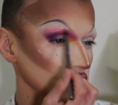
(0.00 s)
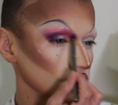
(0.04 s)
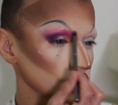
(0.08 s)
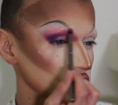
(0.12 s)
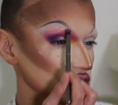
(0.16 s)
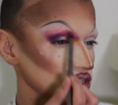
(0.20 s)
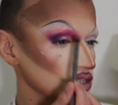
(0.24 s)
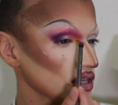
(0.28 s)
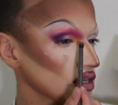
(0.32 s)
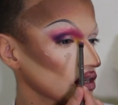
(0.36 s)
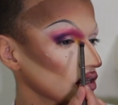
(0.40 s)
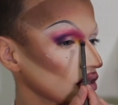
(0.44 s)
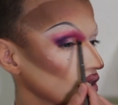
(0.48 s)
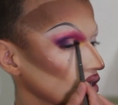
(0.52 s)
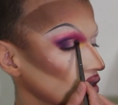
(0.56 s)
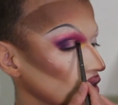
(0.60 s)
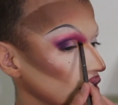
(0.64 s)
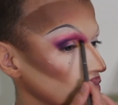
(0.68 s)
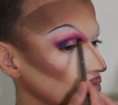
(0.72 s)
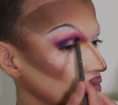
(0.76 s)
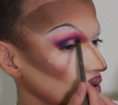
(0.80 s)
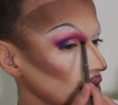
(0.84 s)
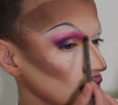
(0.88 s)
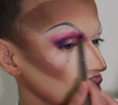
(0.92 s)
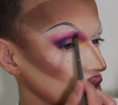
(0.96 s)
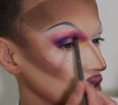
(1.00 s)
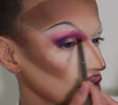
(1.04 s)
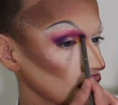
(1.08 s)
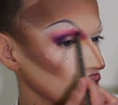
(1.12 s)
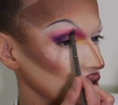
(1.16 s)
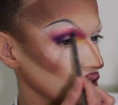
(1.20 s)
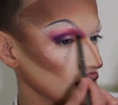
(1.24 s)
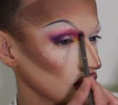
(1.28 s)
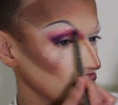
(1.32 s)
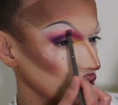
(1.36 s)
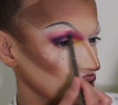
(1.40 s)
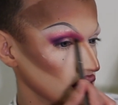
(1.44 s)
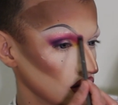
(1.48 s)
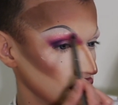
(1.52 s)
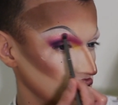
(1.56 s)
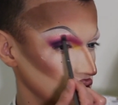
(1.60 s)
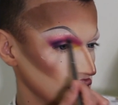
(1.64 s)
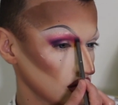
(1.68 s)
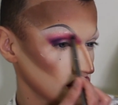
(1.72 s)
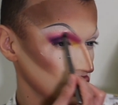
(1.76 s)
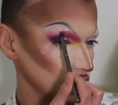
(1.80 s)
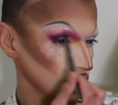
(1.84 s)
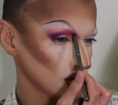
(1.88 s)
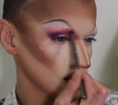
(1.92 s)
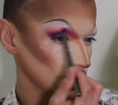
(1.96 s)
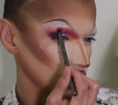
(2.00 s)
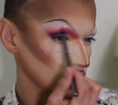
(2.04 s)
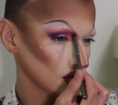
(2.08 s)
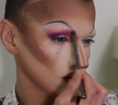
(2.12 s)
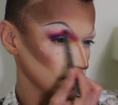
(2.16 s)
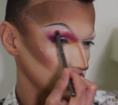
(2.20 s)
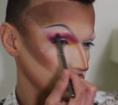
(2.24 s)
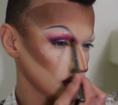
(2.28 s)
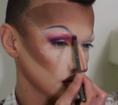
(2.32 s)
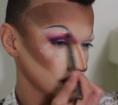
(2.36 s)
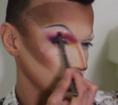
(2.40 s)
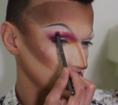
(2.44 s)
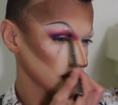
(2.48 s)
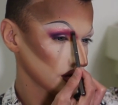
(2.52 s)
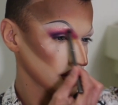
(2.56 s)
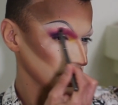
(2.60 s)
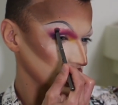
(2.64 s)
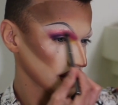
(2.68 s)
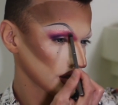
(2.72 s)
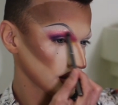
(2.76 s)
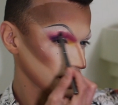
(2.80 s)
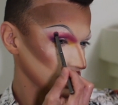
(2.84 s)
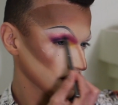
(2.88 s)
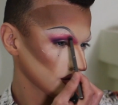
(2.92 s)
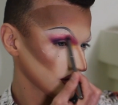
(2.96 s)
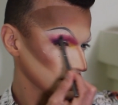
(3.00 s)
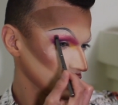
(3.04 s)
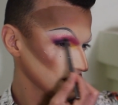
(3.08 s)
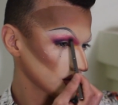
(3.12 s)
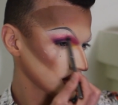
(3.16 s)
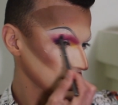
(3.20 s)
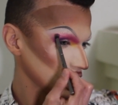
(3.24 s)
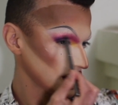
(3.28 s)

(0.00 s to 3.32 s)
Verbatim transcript: I'm just taking a pink and blurring out those